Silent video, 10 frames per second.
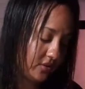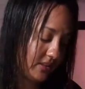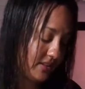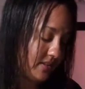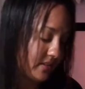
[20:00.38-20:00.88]

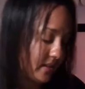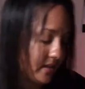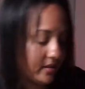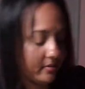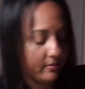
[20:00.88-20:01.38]
in
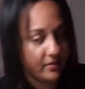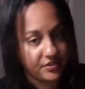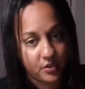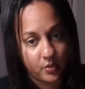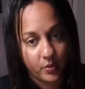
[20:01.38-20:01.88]
time,
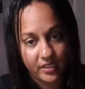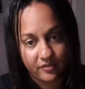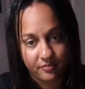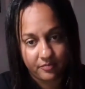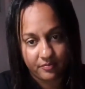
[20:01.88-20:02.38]
this Queen of
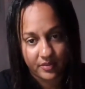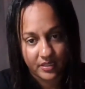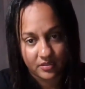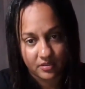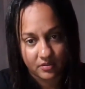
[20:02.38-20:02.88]

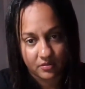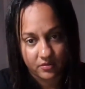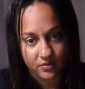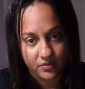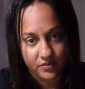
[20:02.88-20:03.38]

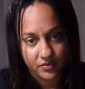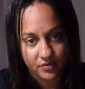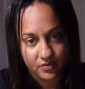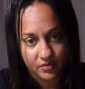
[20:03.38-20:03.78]
Pentacles.